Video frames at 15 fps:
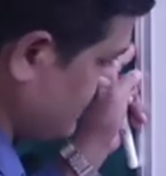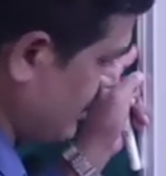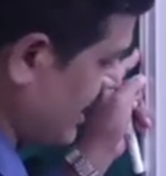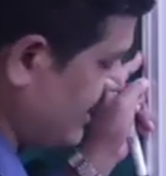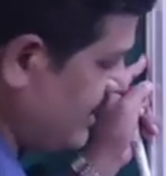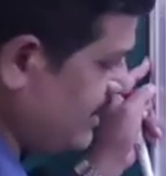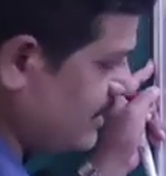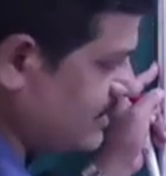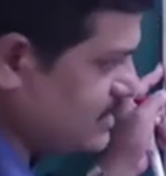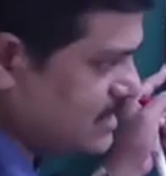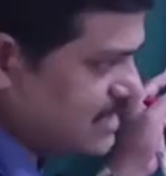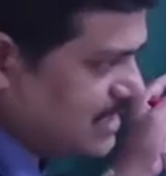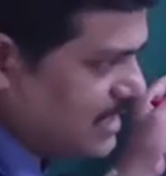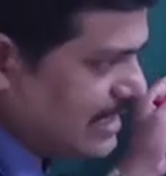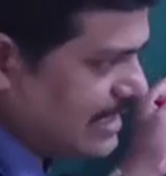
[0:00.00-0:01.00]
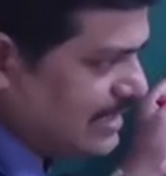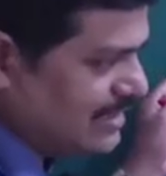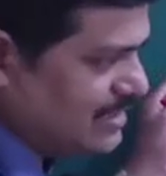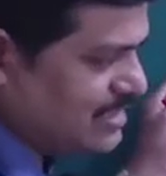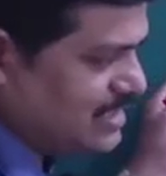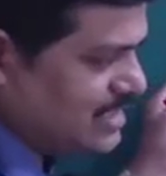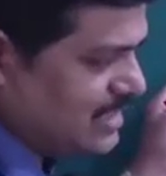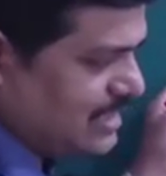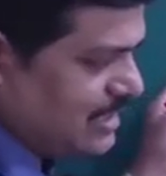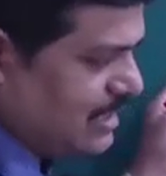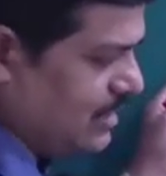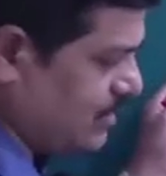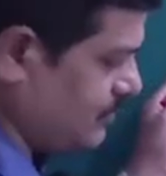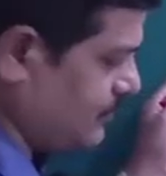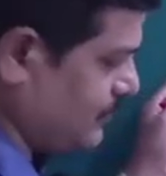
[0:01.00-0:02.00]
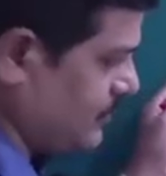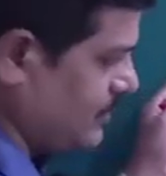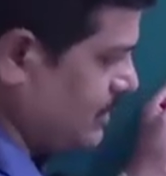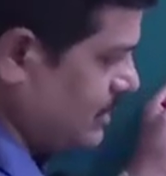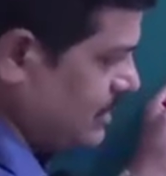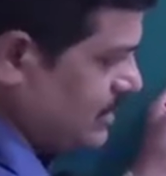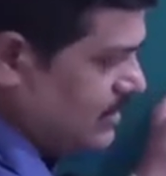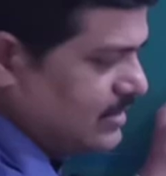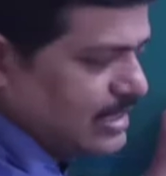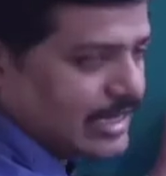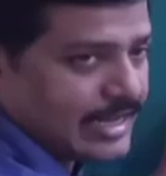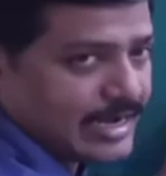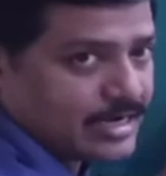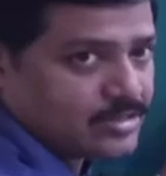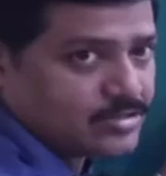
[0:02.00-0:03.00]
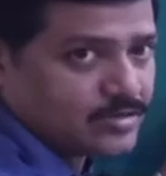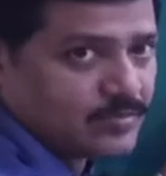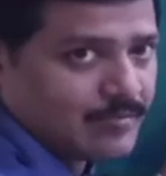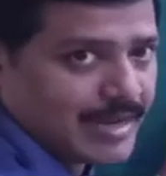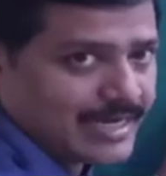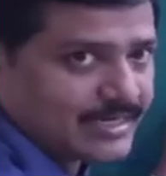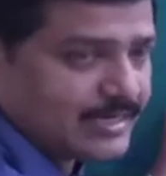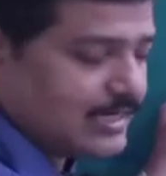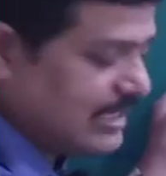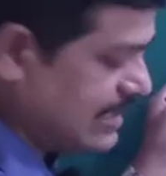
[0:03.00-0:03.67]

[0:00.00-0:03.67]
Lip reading: highest energy of in the electromagnetic